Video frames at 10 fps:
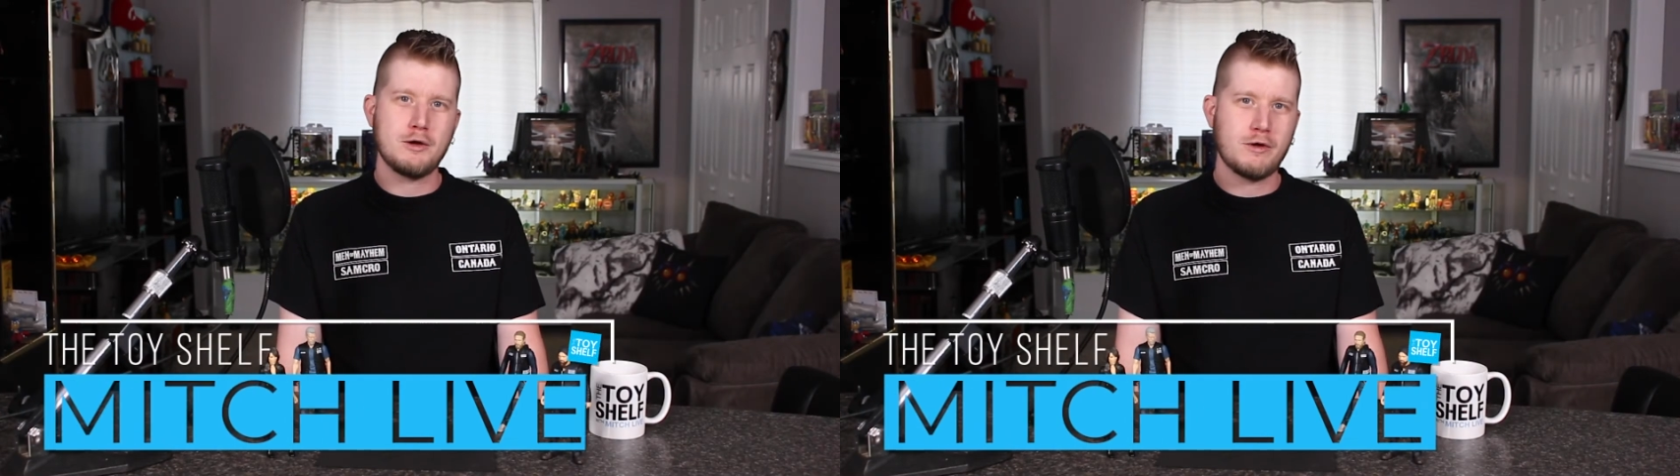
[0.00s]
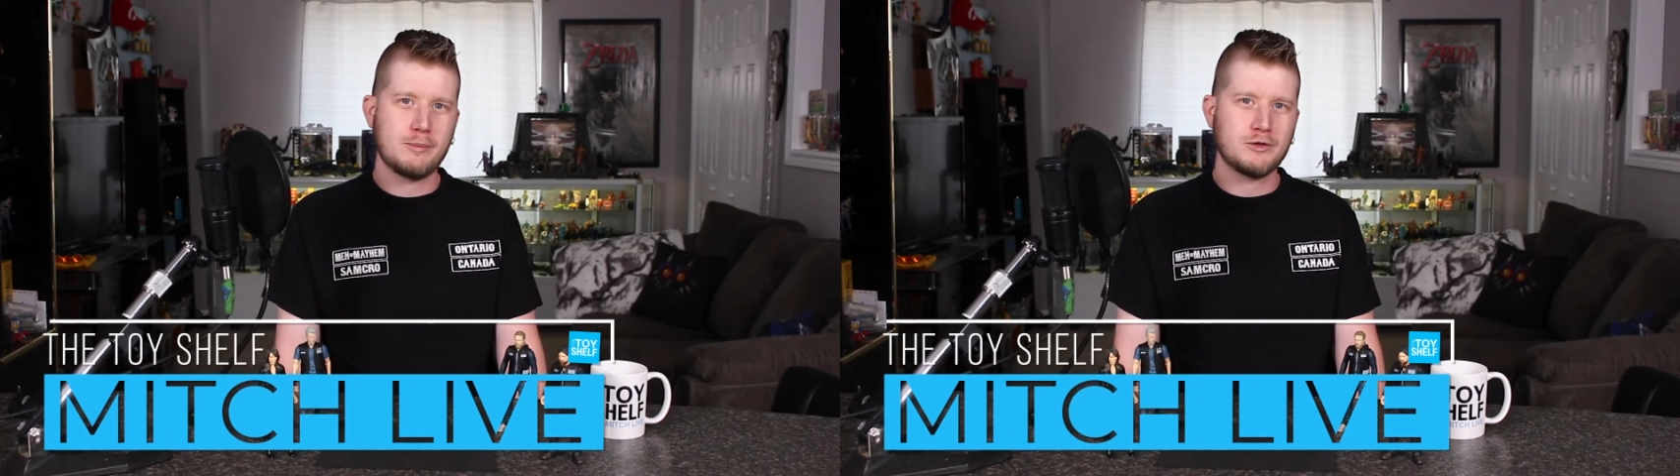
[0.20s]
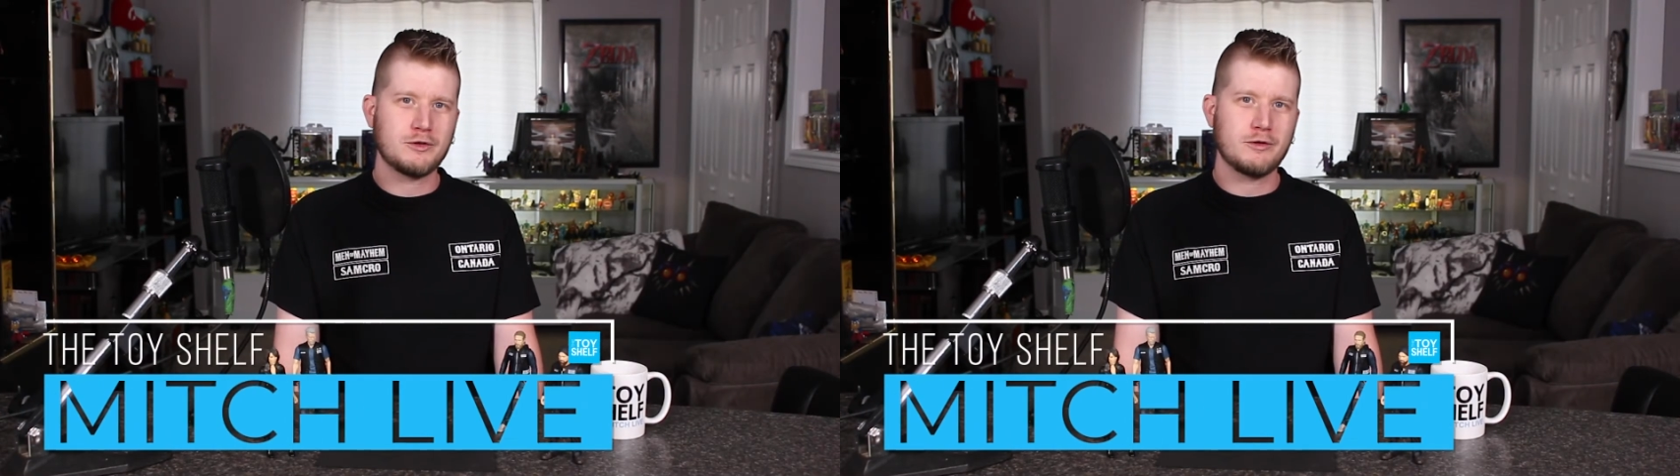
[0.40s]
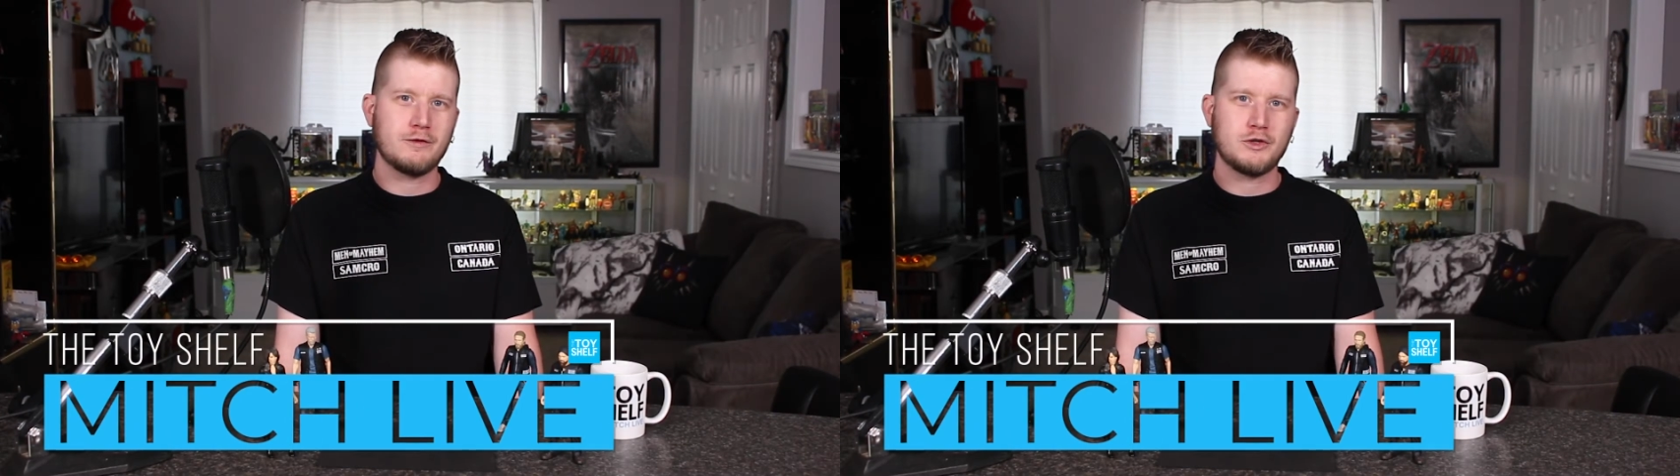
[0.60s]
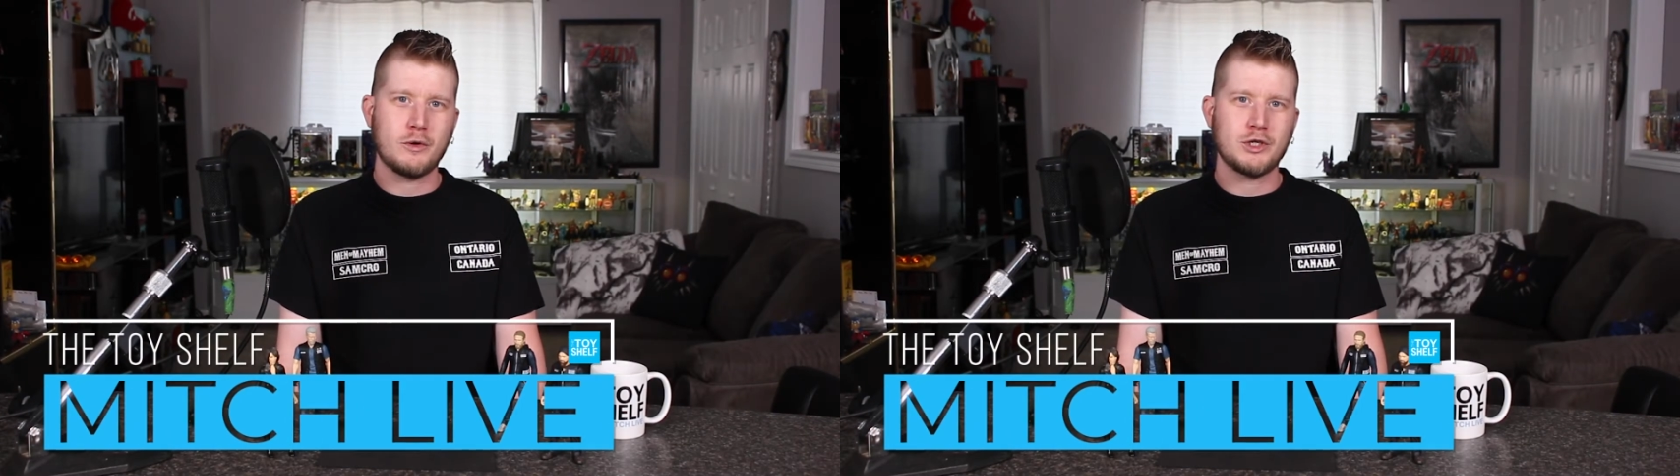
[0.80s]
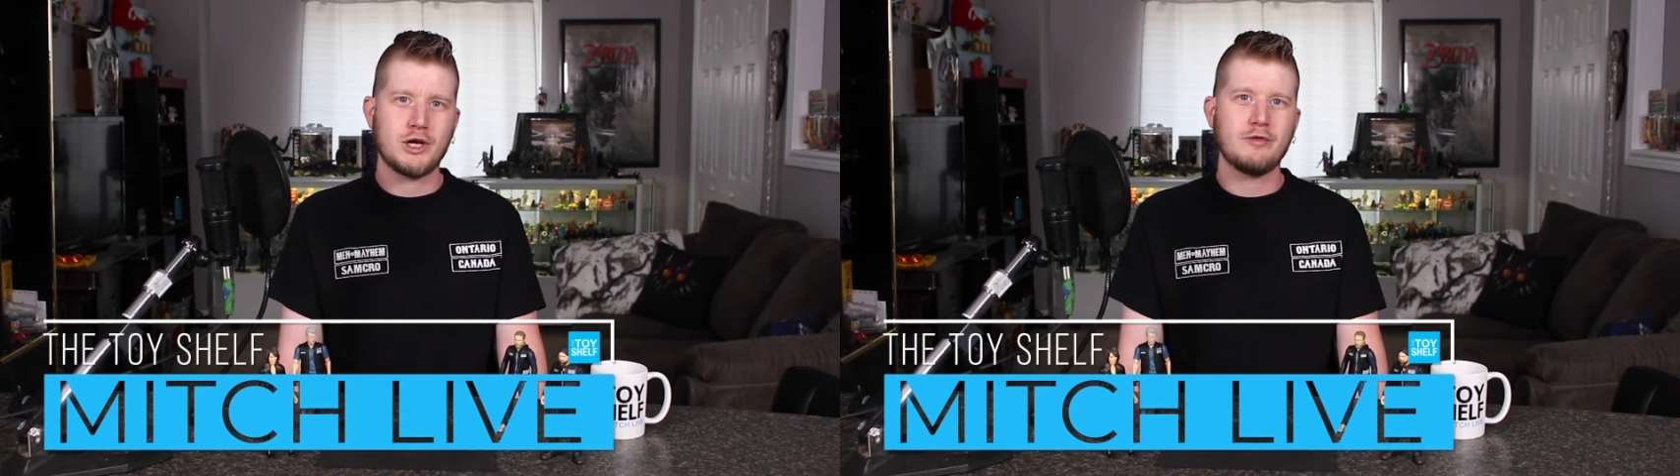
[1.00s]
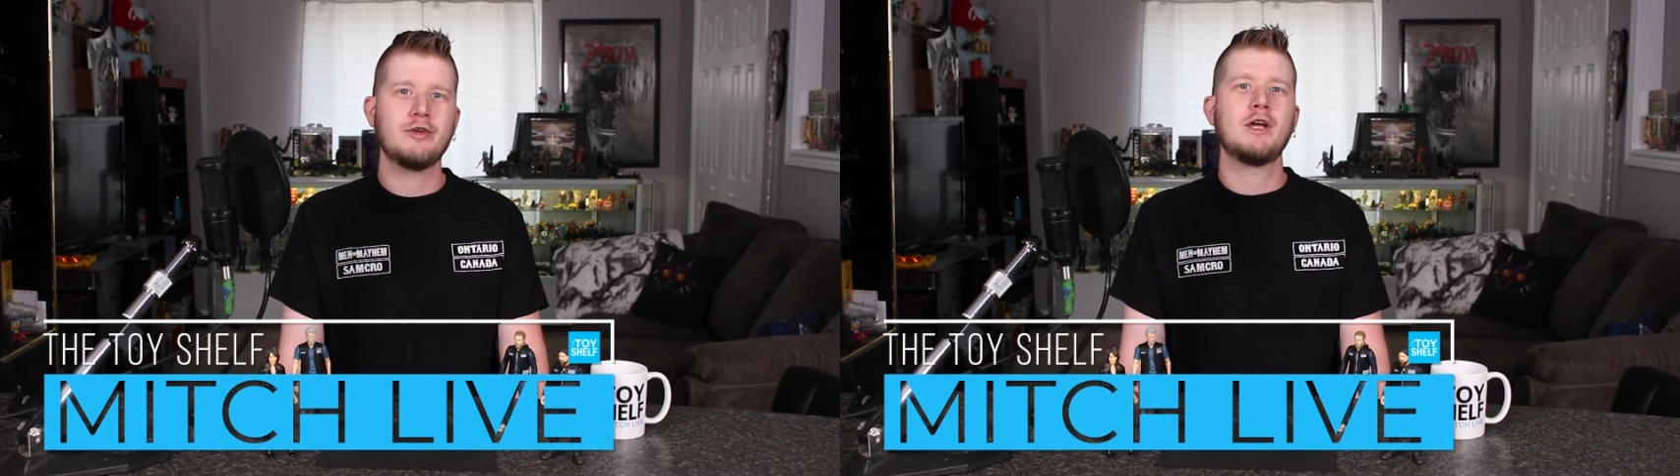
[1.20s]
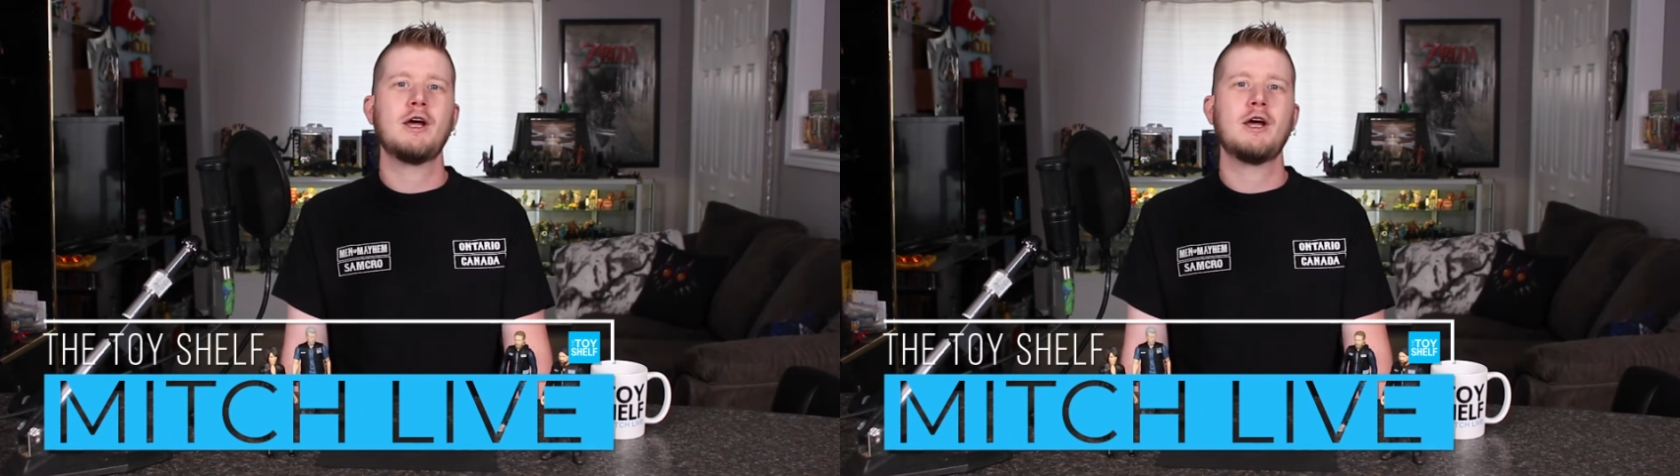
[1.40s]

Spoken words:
new episode of The Toy Shelf.